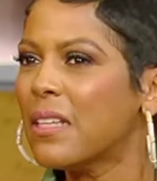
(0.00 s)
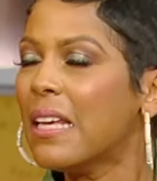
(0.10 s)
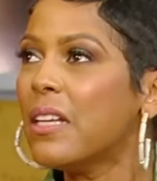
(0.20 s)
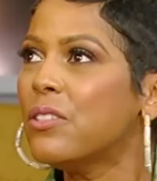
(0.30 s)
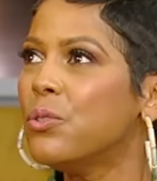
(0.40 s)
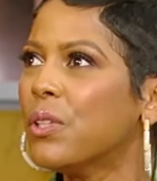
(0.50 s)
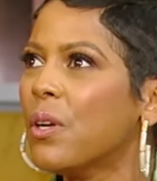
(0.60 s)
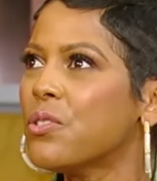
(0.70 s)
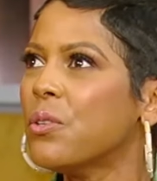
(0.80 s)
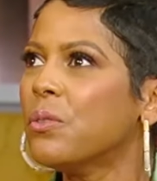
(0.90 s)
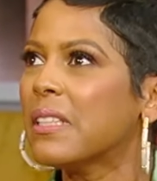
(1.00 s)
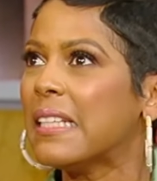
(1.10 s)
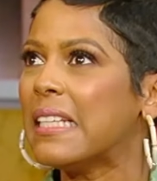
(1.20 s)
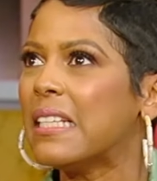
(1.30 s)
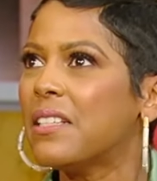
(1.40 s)
And, and you can also
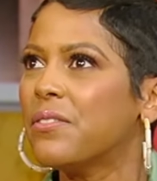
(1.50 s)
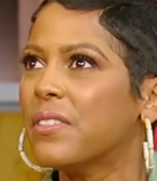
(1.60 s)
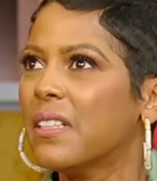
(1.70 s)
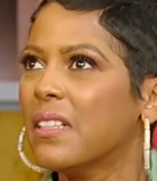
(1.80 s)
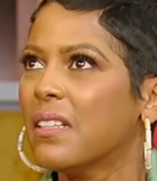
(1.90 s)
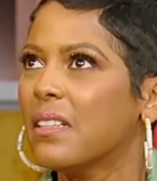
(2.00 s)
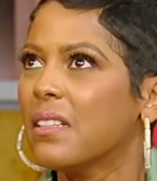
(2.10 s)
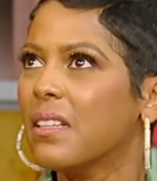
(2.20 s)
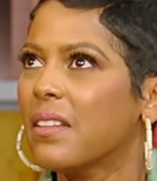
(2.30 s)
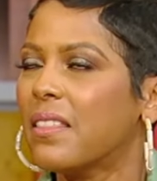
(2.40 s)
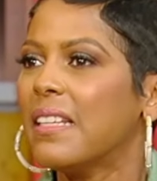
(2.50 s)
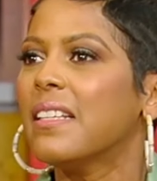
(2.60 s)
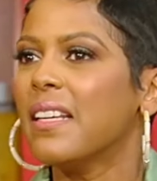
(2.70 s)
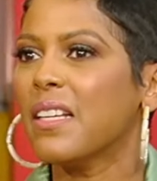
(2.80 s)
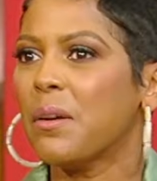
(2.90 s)
leave
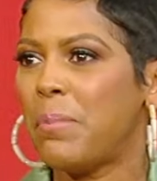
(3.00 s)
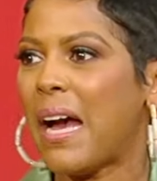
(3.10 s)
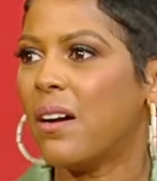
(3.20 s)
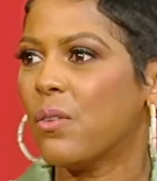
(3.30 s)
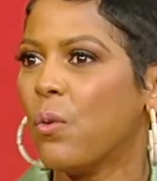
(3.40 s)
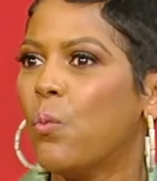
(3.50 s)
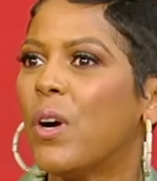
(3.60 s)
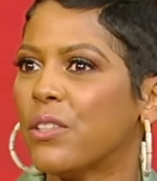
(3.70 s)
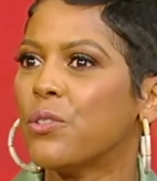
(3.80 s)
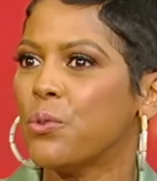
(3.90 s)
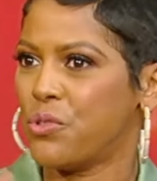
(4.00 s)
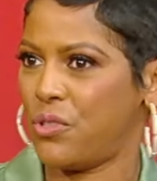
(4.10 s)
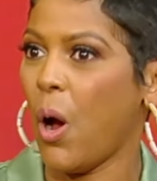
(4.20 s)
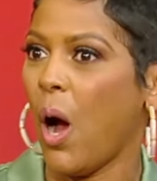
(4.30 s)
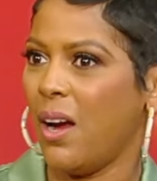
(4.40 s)
thinking about what you
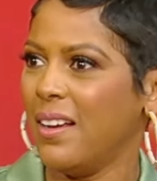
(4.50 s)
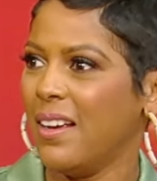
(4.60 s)
saw